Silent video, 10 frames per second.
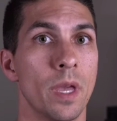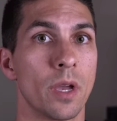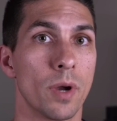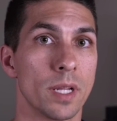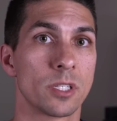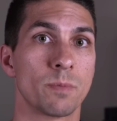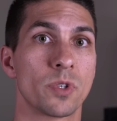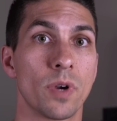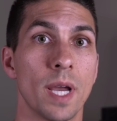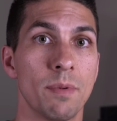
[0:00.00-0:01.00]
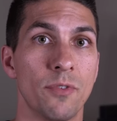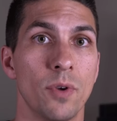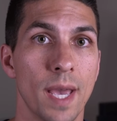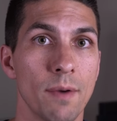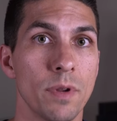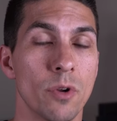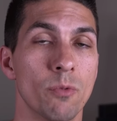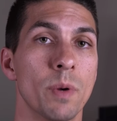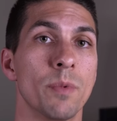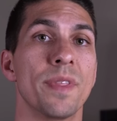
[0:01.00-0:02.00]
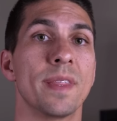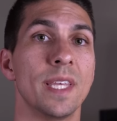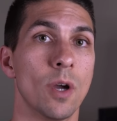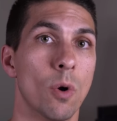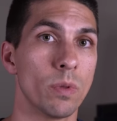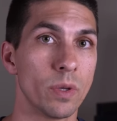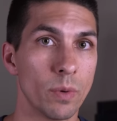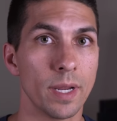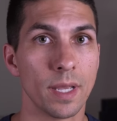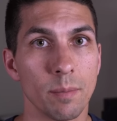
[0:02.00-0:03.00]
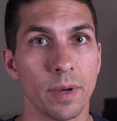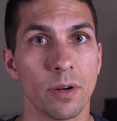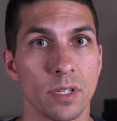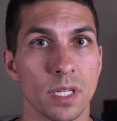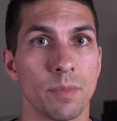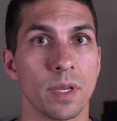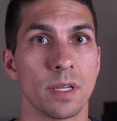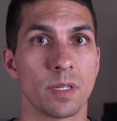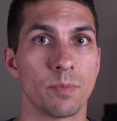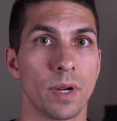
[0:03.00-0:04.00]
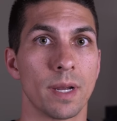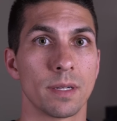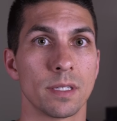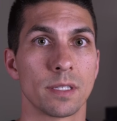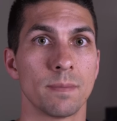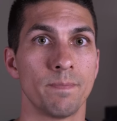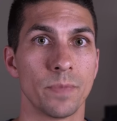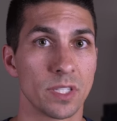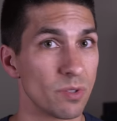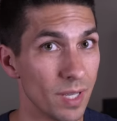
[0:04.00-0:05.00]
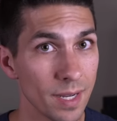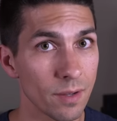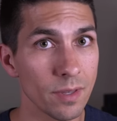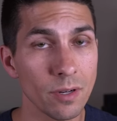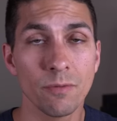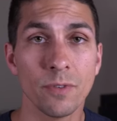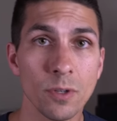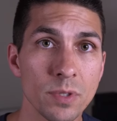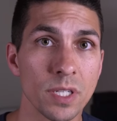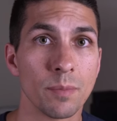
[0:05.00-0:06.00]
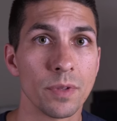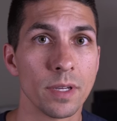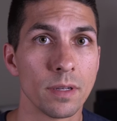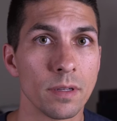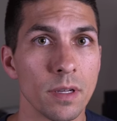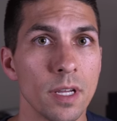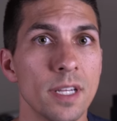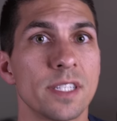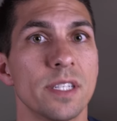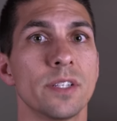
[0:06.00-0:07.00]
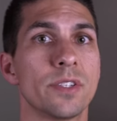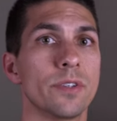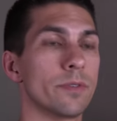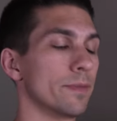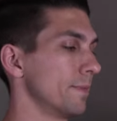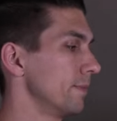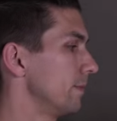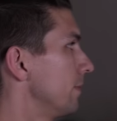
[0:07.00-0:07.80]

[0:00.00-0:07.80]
Go ahead and subscribe if you haven't, and remember that the only way to get better at something is to practice. So get out there and film something. See you soon.